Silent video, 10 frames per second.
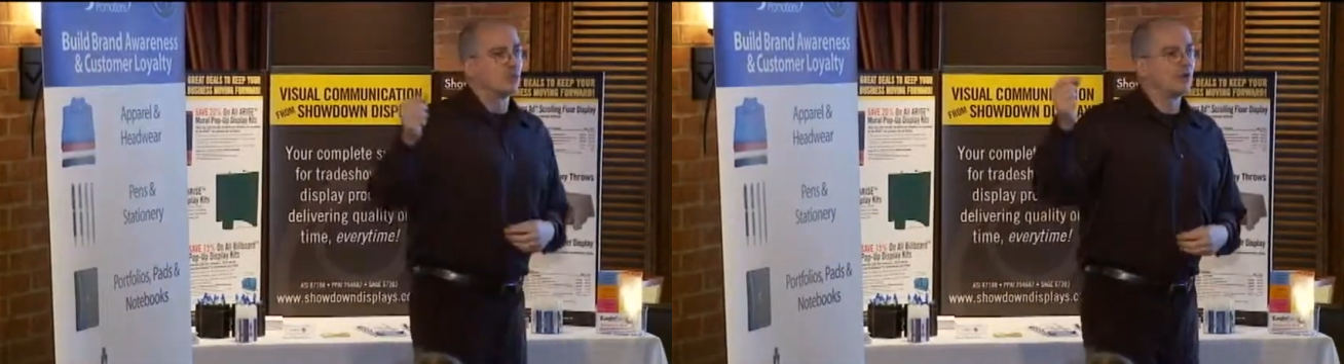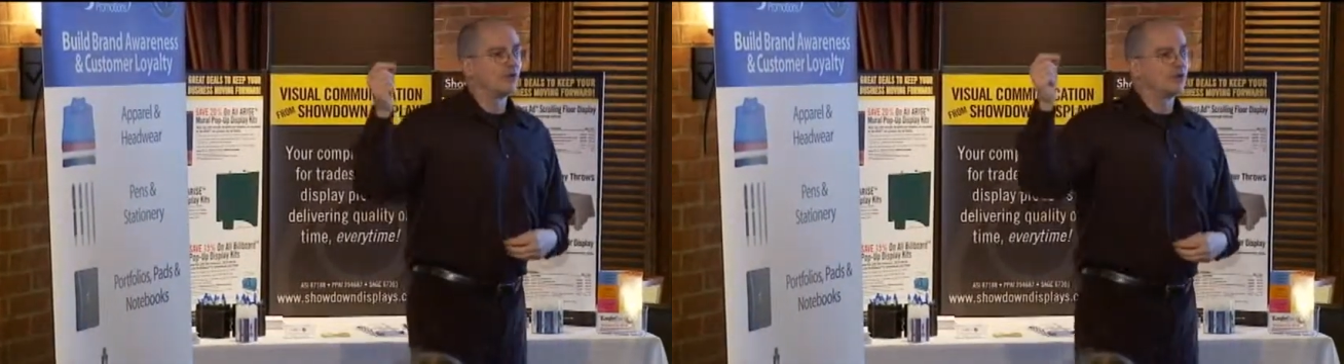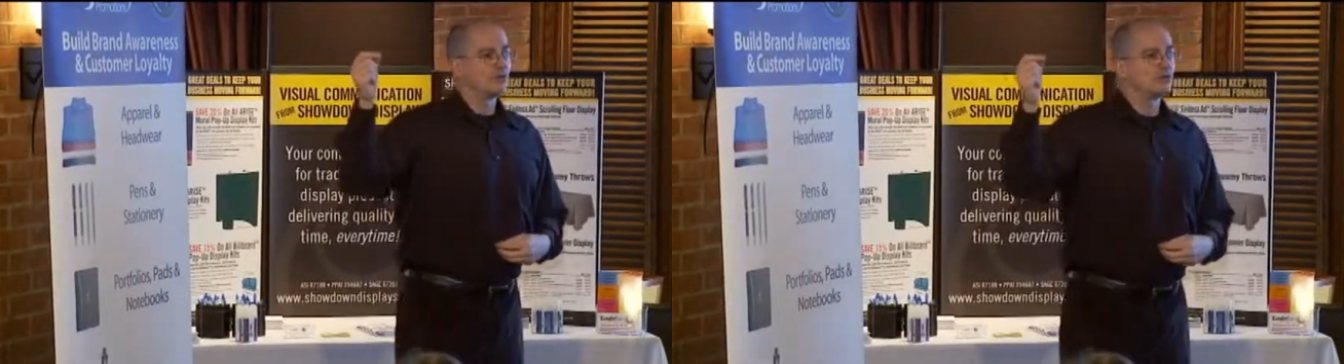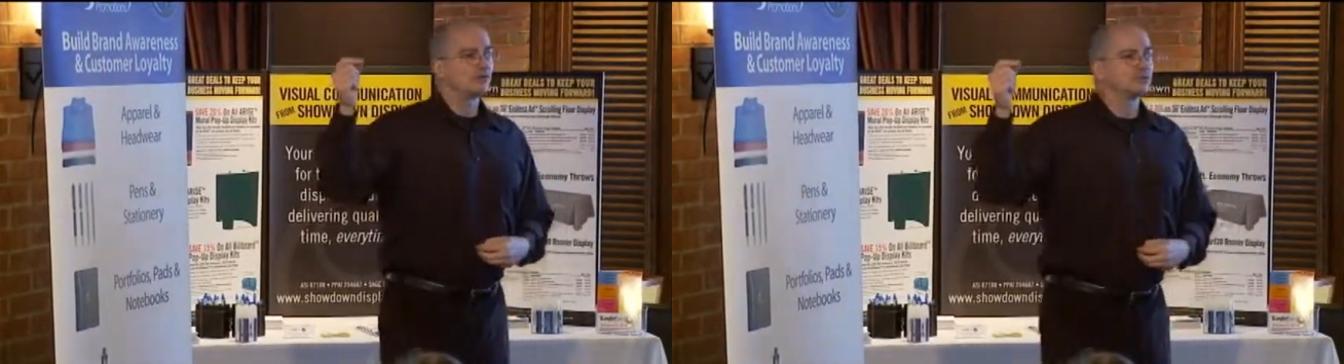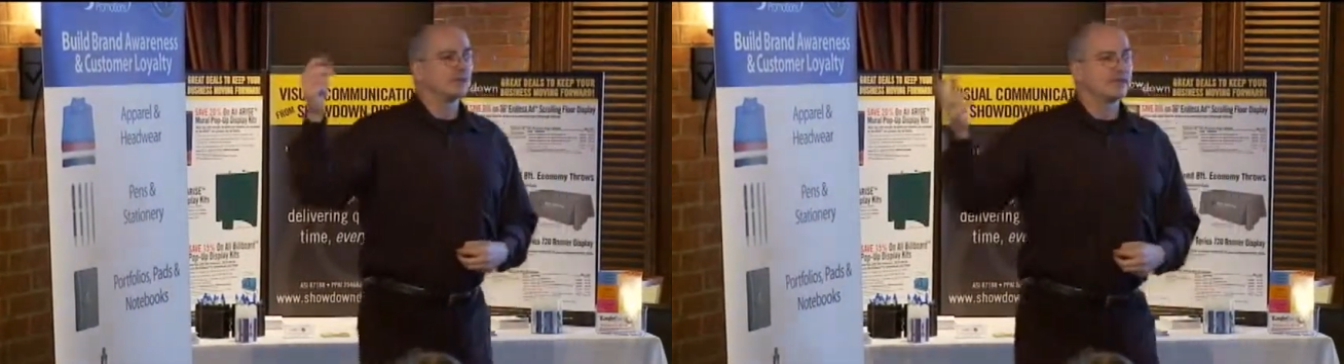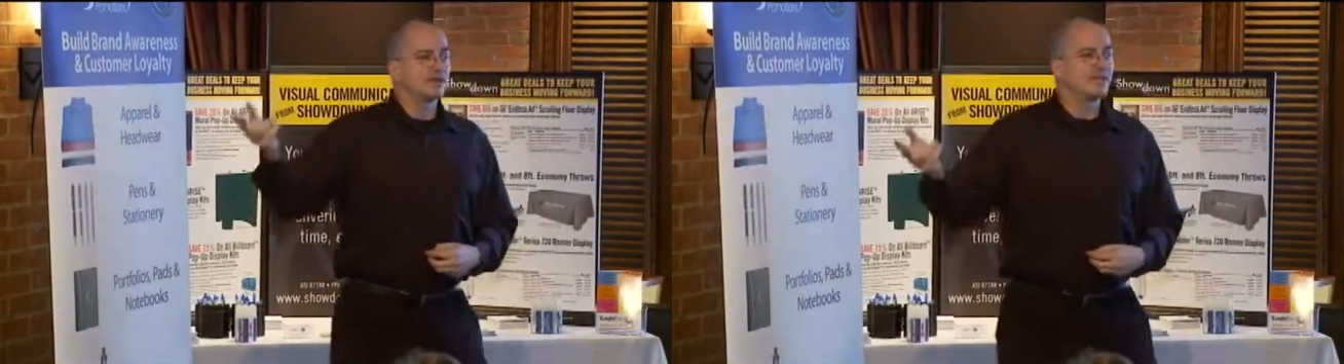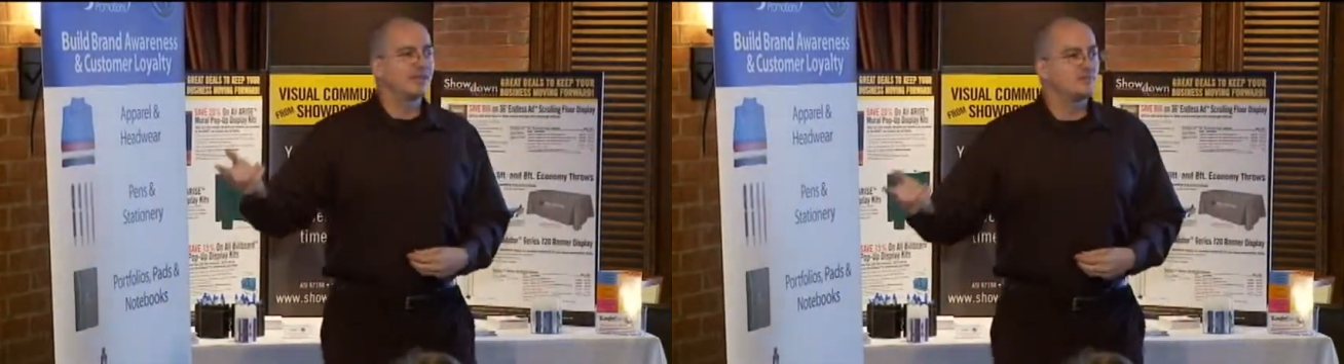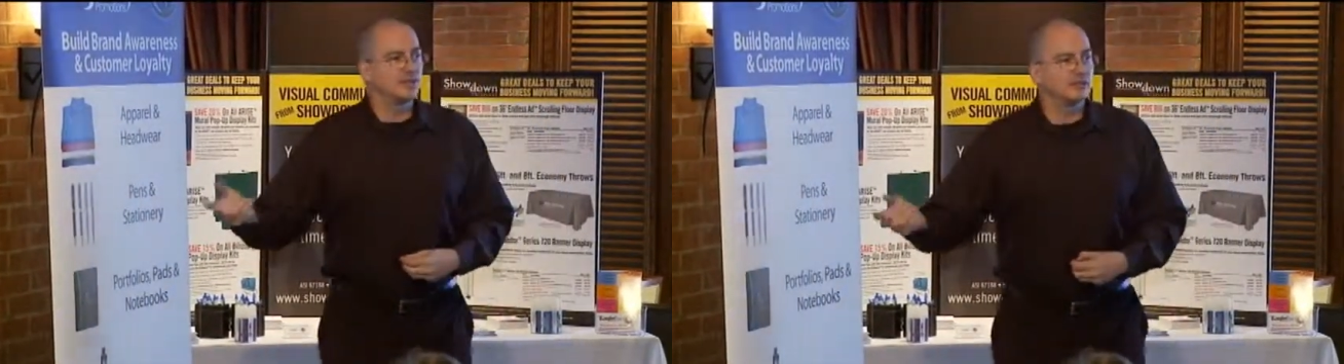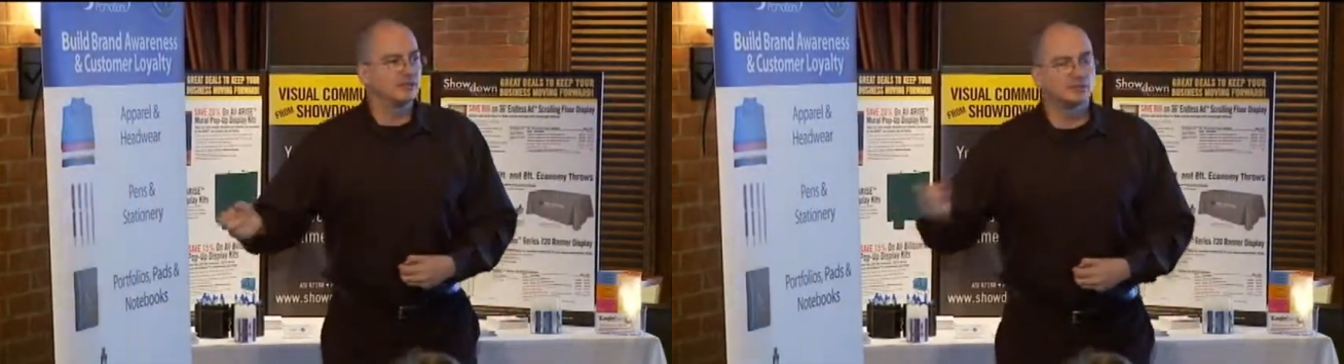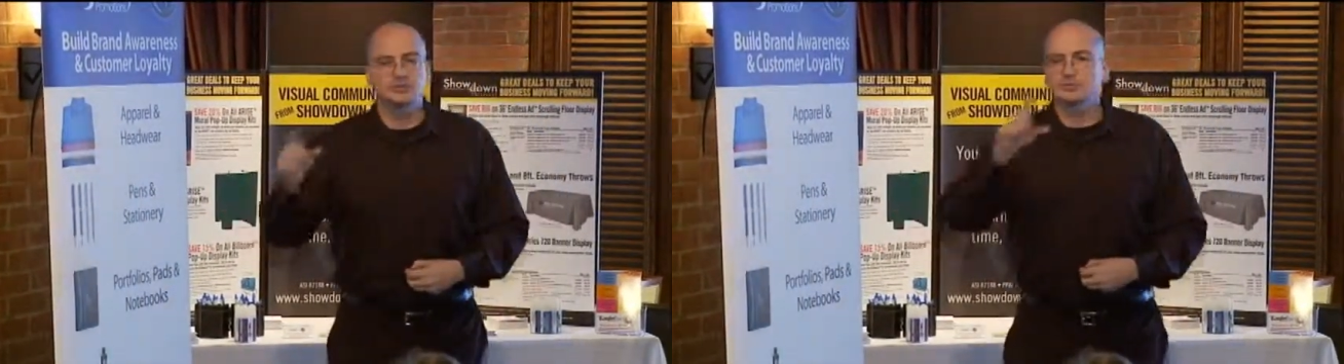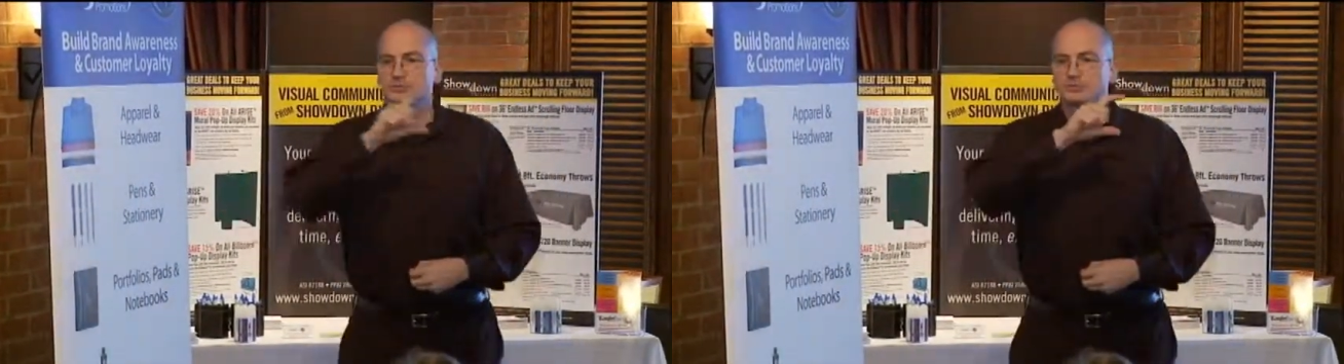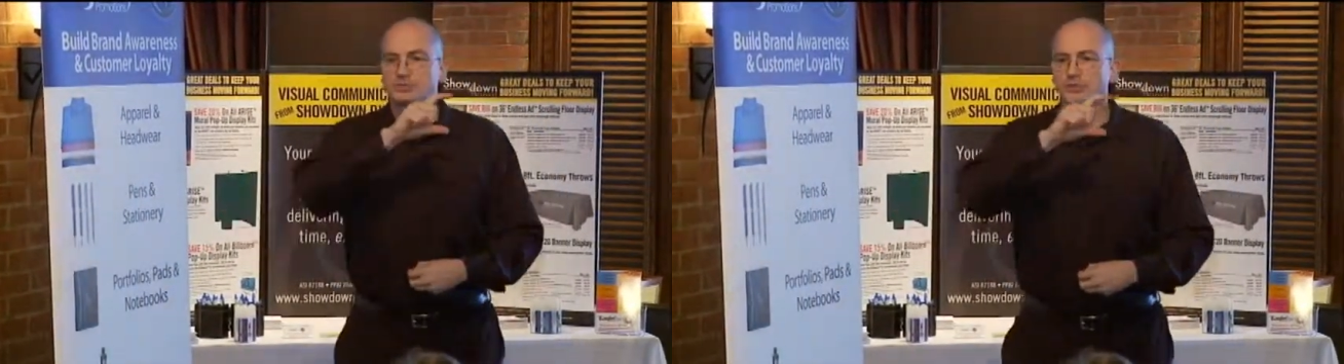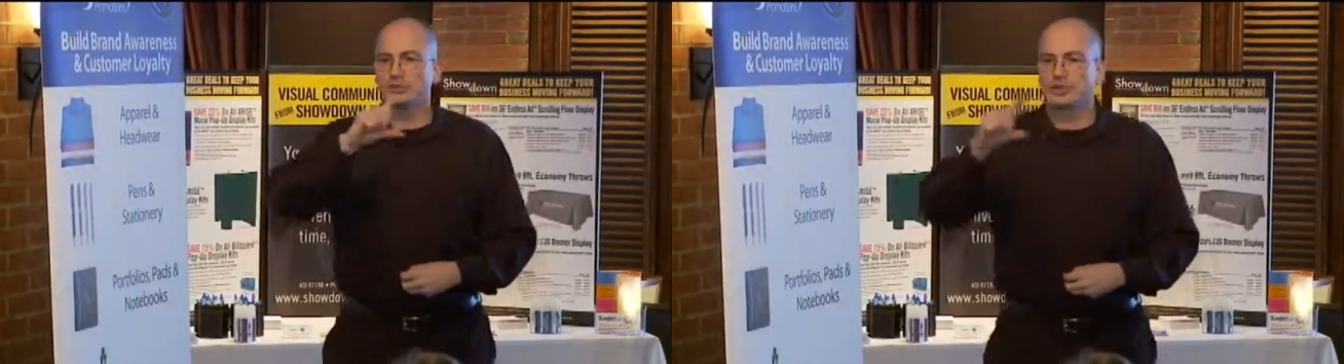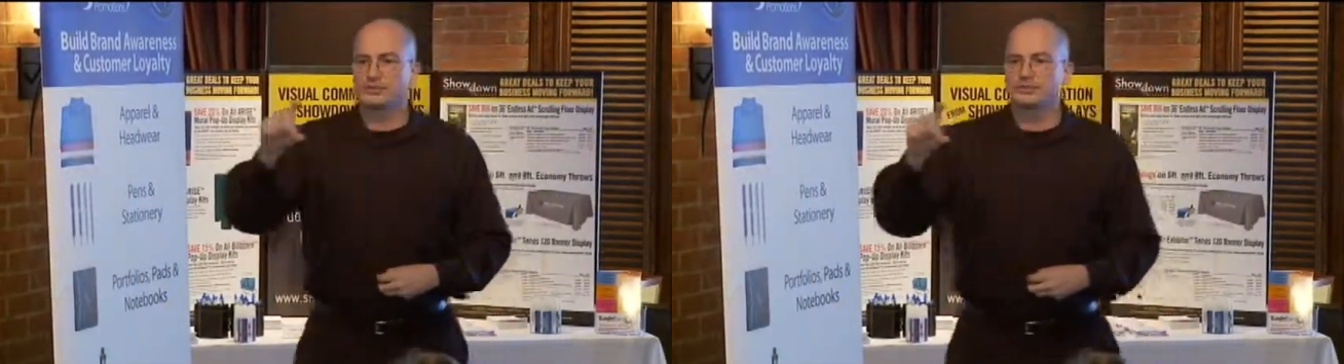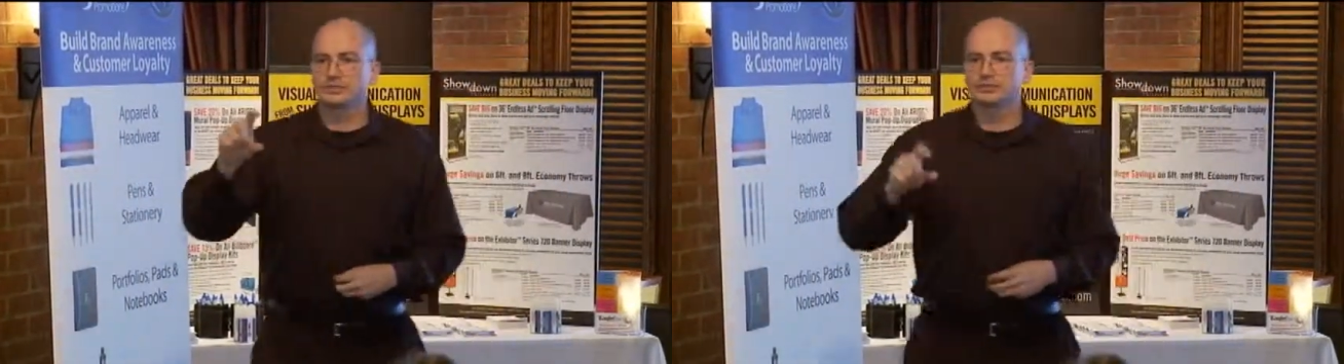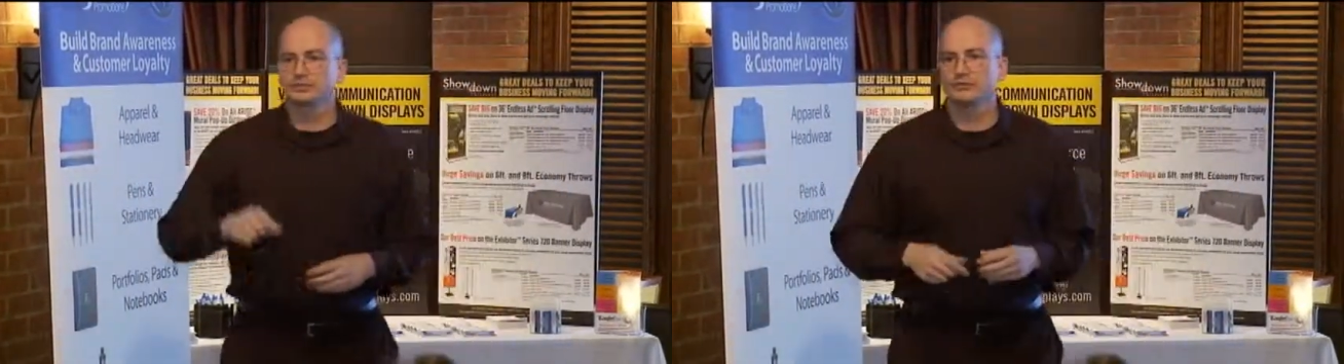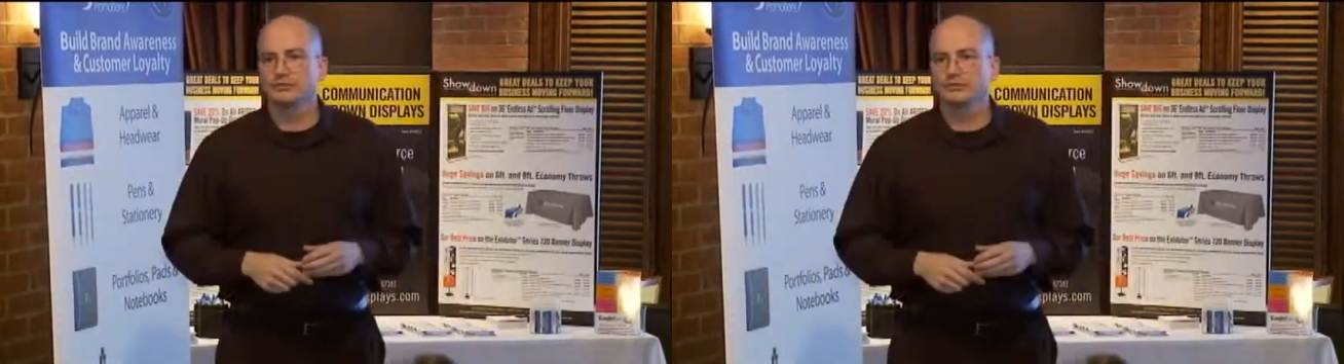When you send out an email, just put it on the signature of